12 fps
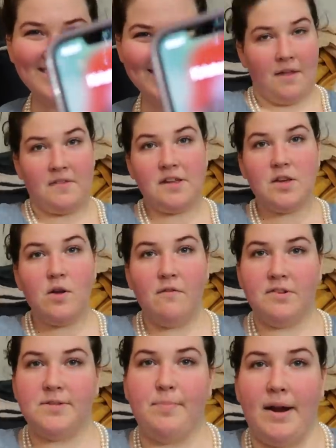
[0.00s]
I think you have
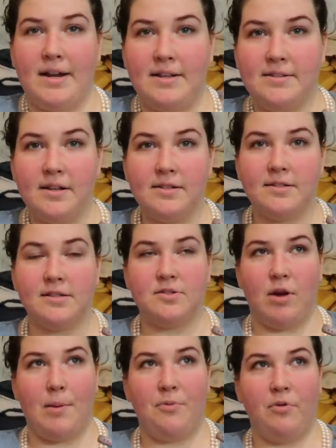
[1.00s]
a spidey sense because
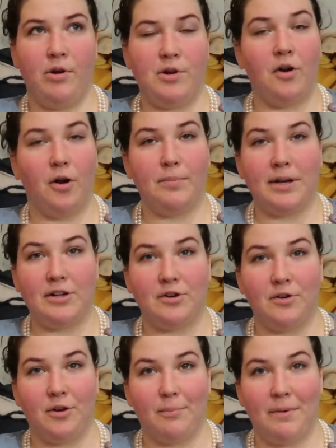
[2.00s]
right before you called me, I
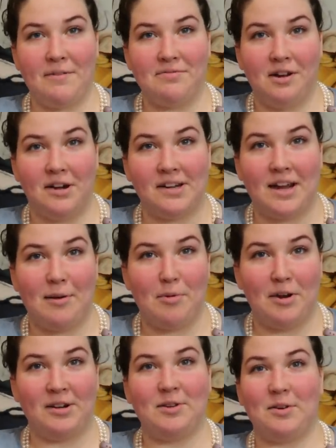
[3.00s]
turned on my vlog
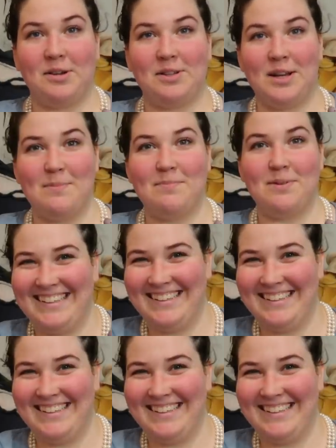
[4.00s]
camera to do a clip.